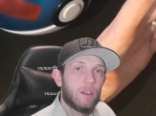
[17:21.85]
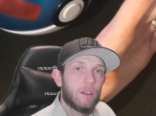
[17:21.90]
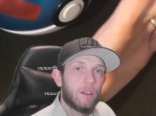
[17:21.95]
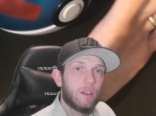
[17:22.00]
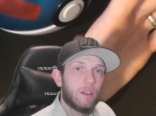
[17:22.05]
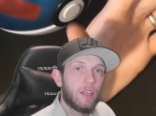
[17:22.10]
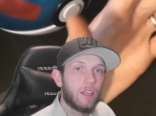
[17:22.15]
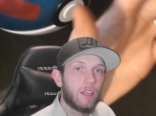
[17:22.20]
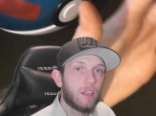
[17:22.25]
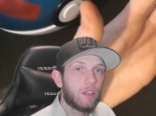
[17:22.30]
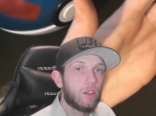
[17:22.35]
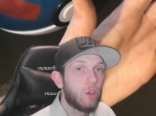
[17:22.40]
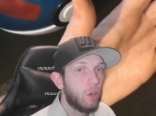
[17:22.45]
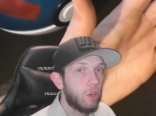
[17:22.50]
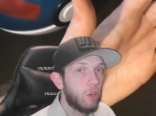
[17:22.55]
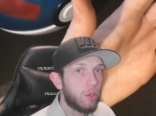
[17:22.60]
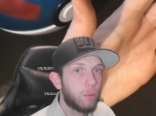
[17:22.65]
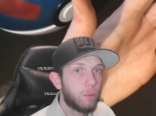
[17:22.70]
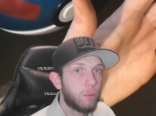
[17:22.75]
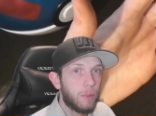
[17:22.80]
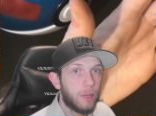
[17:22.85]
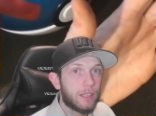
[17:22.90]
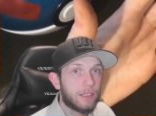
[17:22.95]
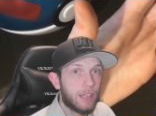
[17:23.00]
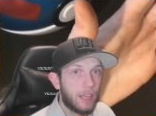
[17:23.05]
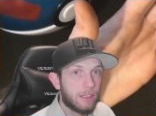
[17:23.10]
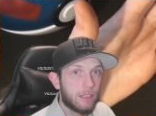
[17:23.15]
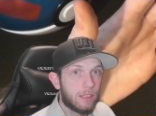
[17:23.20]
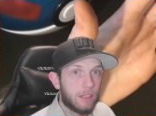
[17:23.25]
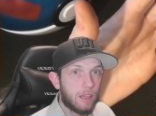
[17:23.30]
it could be a
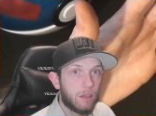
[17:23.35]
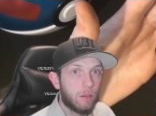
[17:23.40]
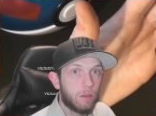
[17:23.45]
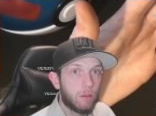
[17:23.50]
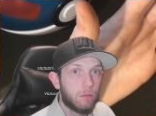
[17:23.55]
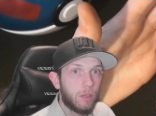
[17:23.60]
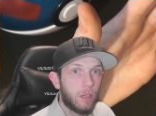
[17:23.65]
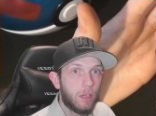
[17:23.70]
10 still,